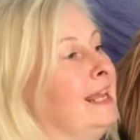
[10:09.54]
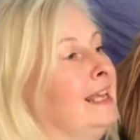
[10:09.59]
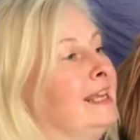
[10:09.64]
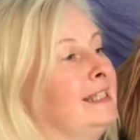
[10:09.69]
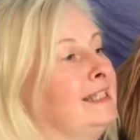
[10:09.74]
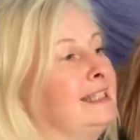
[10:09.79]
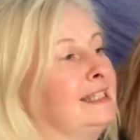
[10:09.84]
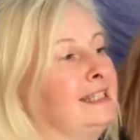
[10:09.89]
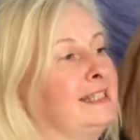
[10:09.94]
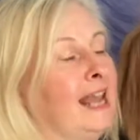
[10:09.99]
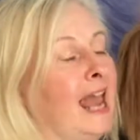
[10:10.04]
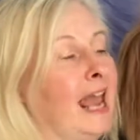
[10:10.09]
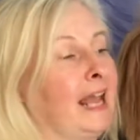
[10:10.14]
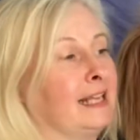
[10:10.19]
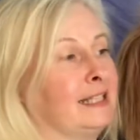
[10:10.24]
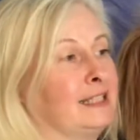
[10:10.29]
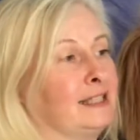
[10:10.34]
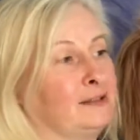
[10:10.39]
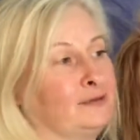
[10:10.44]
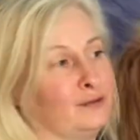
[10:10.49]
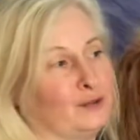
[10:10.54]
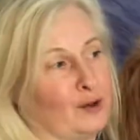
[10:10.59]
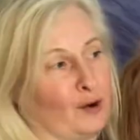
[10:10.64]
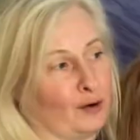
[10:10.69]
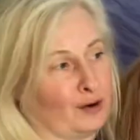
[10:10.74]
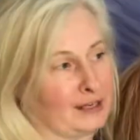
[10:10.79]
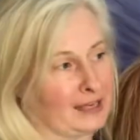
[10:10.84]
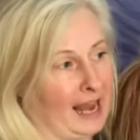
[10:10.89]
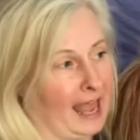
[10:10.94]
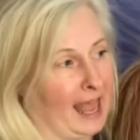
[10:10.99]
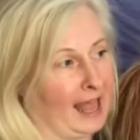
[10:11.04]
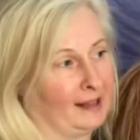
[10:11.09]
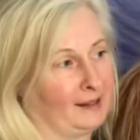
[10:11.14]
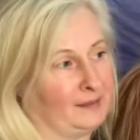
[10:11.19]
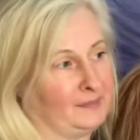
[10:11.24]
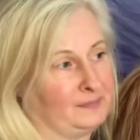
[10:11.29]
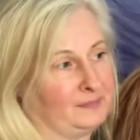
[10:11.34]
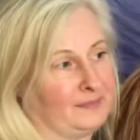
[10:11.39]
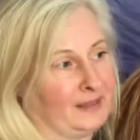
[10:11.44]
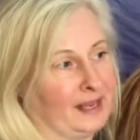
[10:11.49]
Detective Dog Nell
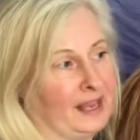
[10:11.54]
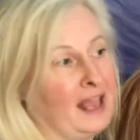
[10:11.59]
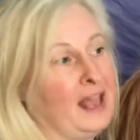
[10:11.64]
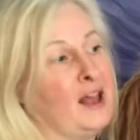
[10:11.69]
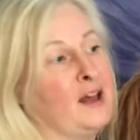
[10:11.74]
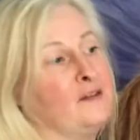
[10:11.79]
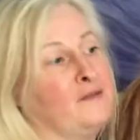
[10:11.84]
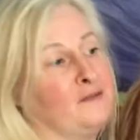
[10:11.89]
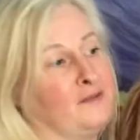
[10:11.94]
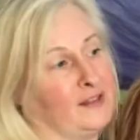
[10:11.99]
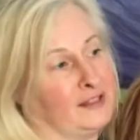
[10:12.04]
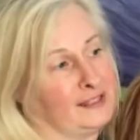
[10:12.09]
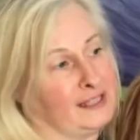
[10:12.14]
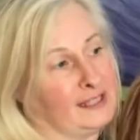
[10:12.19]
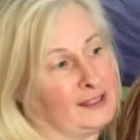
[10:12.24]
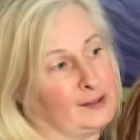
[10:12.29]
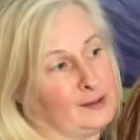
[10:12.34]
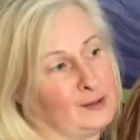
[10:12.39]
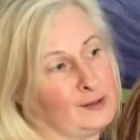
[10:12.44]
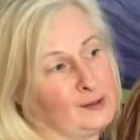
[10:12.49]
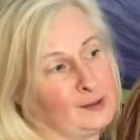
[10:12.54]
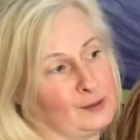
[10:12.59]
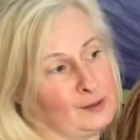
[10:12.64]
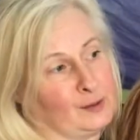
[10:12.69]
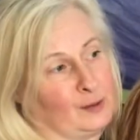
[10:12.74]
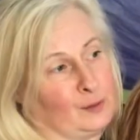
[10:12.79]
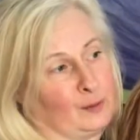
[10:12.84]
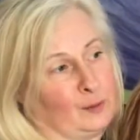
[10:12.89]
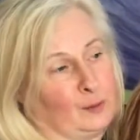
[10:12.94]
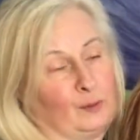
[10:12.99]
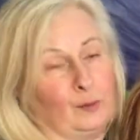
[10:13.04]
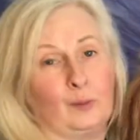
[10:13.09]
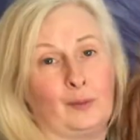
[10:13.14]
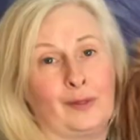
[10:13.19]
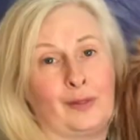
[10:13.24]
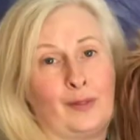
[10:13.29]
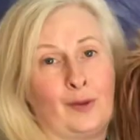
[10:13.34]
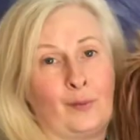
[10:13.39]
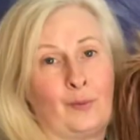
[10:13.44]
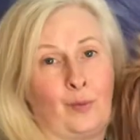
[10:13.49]
visits the school with the
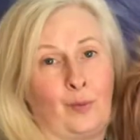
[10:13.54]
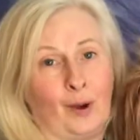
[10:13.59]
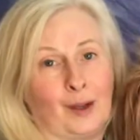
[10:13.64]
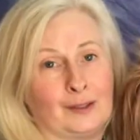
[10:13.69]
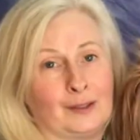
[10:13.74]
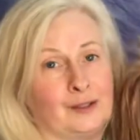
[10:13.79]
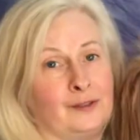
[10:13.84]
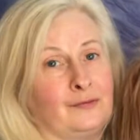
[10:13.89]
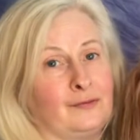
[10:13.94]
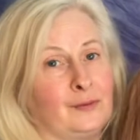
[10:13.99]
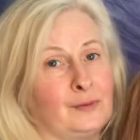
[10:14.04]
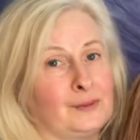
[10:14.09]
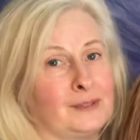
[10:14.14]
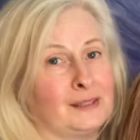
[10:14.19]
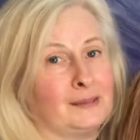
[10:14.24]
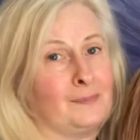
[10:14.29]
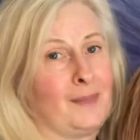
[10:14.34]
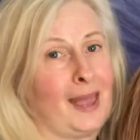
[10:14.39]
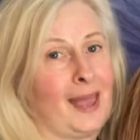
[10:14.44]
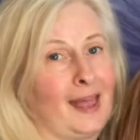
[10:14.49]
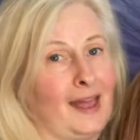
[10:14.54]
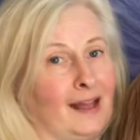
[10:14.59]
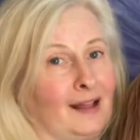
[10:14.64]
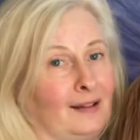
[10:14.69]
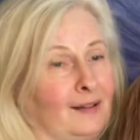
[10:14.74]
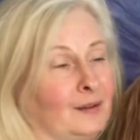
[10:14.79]
wonderful smell.